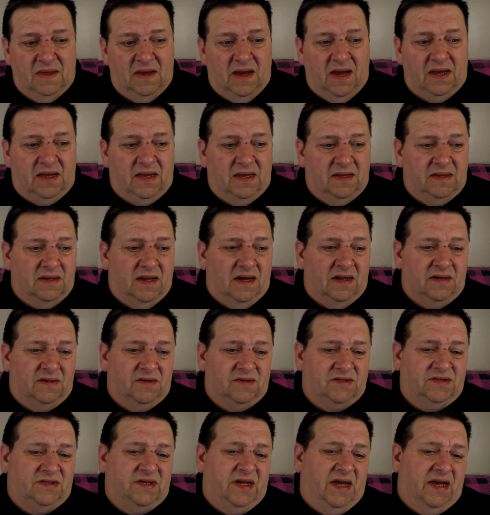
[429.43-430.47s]
I can
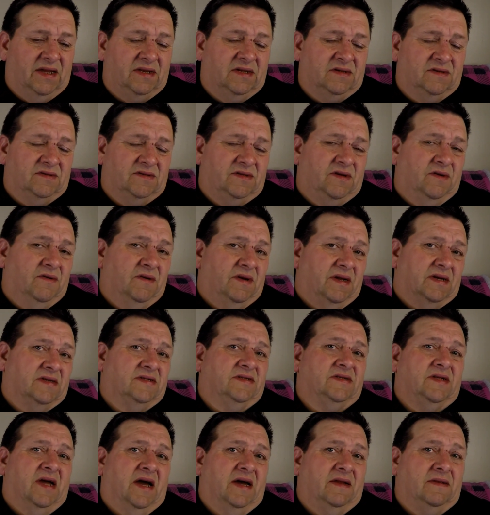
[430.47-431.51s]
understand it to an
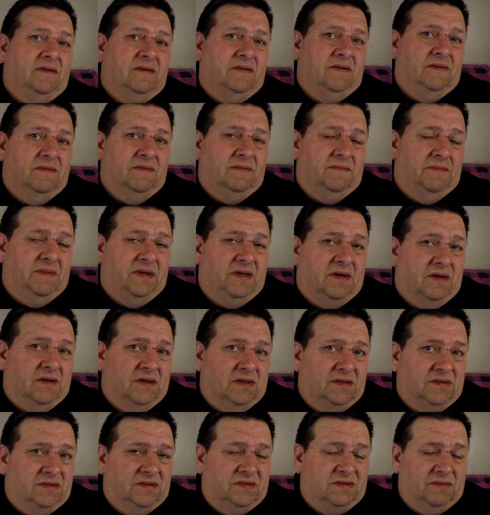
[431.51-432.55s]
extent
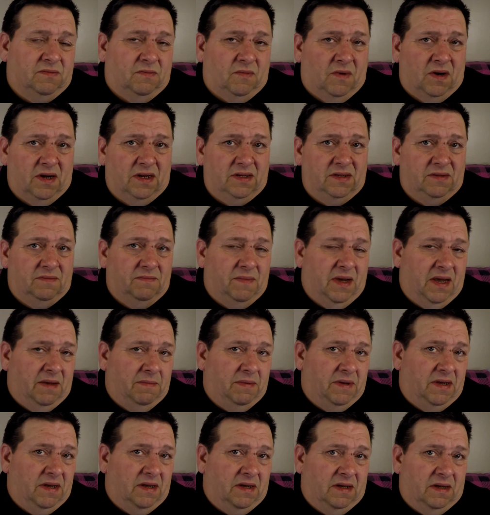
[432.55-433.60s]
because one,
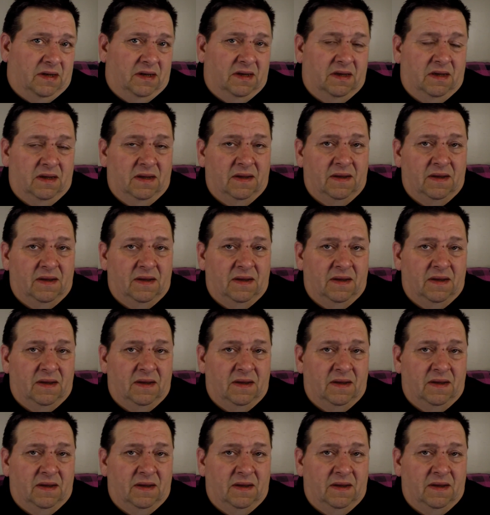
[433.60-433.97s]
maybe